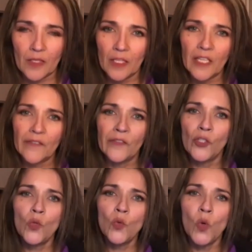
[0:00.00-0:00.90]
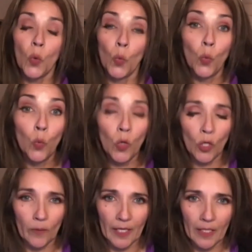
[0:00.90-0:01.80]
If you
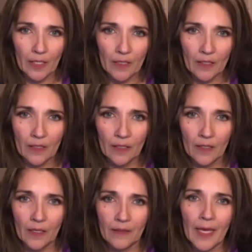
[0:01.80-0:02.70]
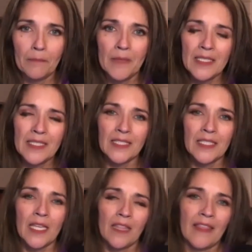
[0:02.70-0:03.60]
worry, that means
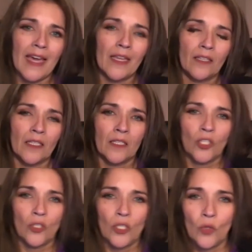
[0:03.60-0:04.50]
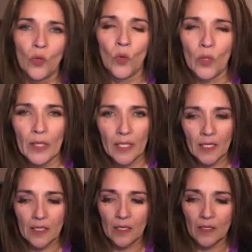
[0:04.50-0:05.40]
that
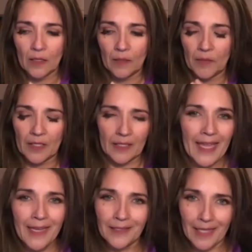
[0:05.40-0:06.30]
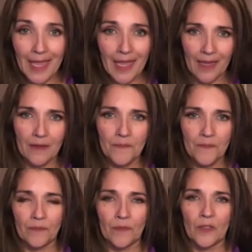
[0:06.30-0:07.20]
in case A,
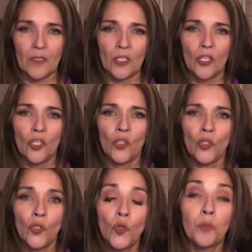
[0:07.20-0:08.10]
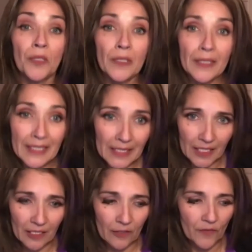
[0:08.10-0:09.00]
you
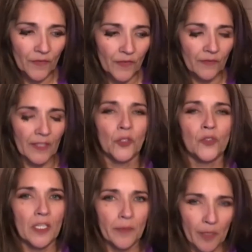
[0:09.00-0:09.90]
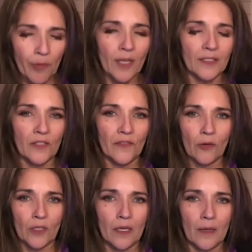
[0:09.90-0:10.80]
believe that there's going to be a positive
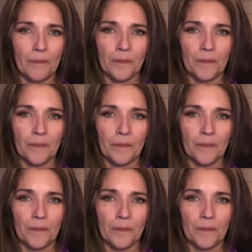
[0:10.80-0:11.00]
outcome.